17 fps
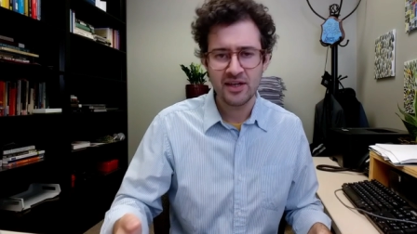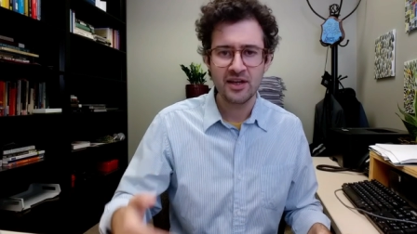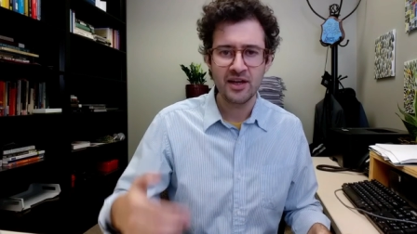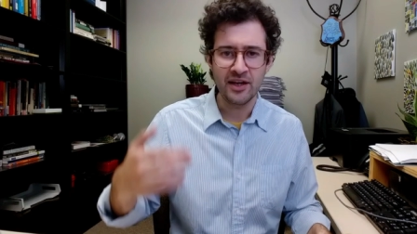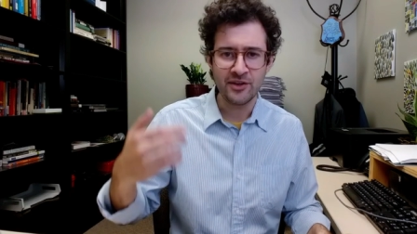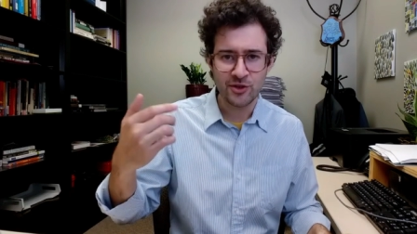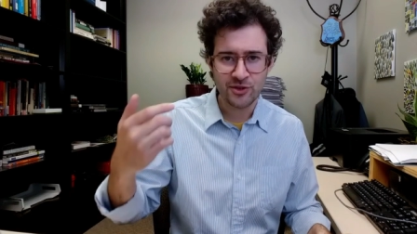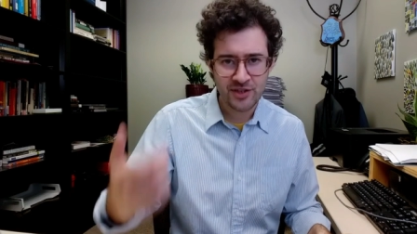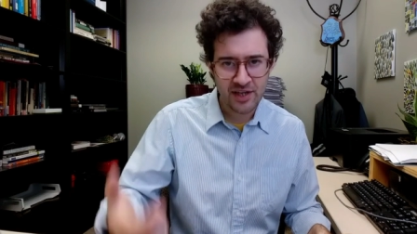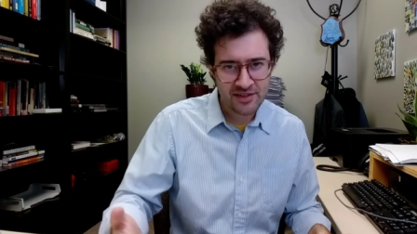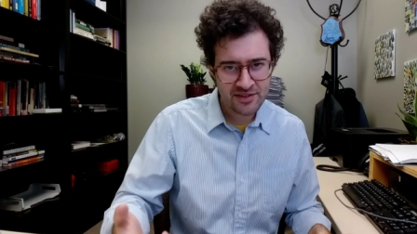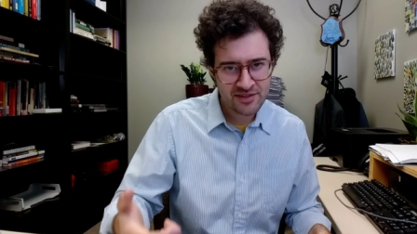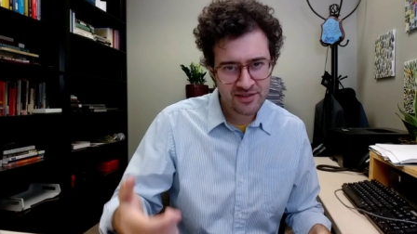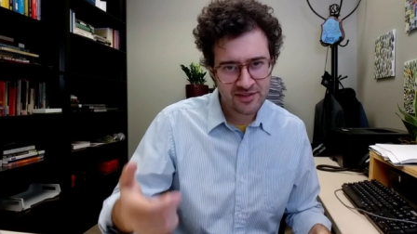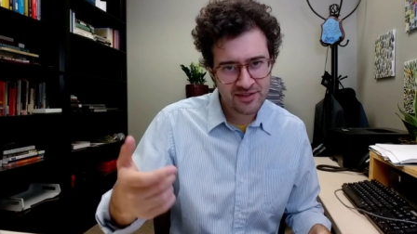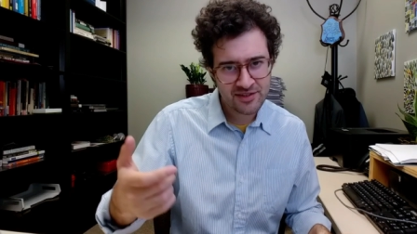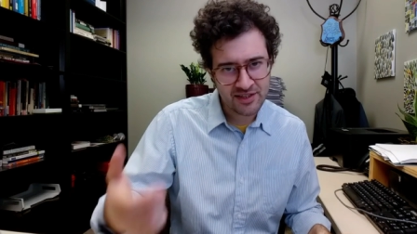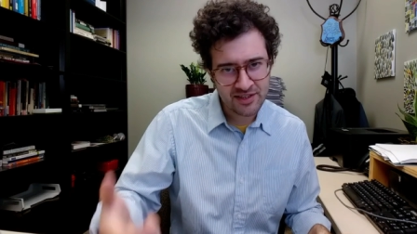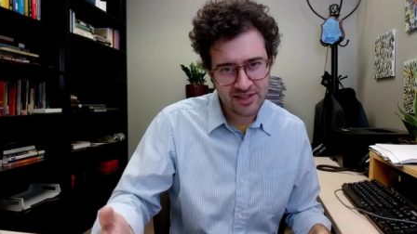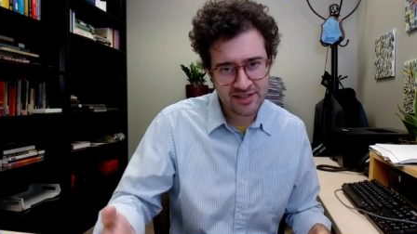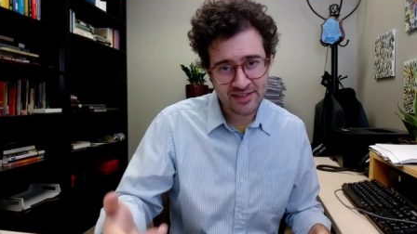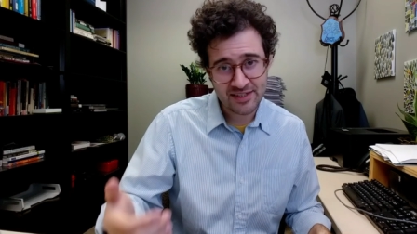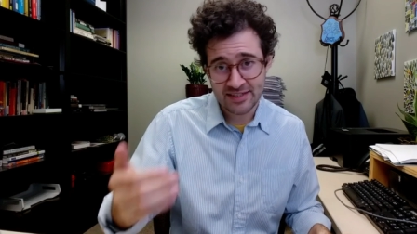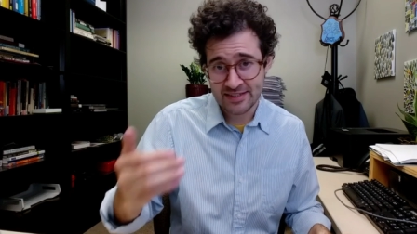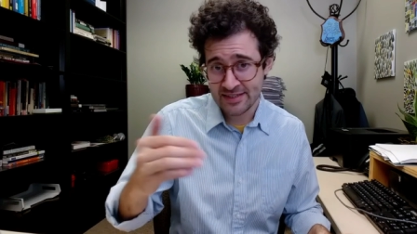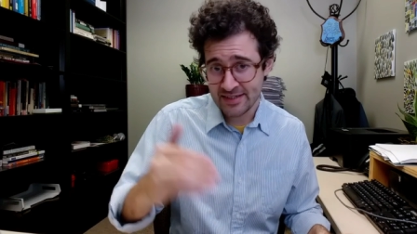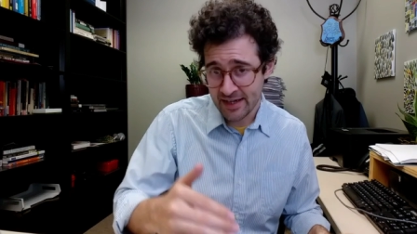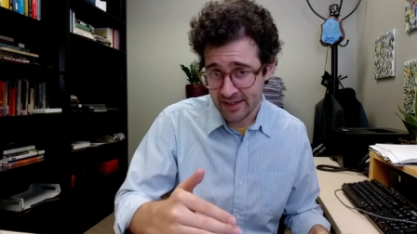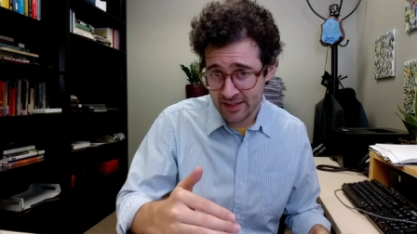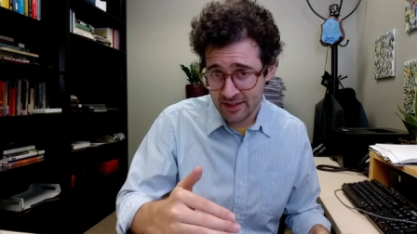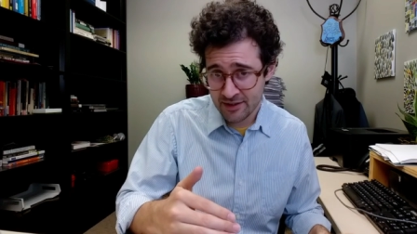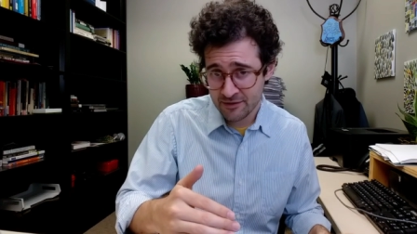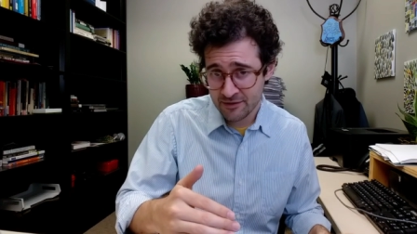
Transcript: and your test statistic is negative,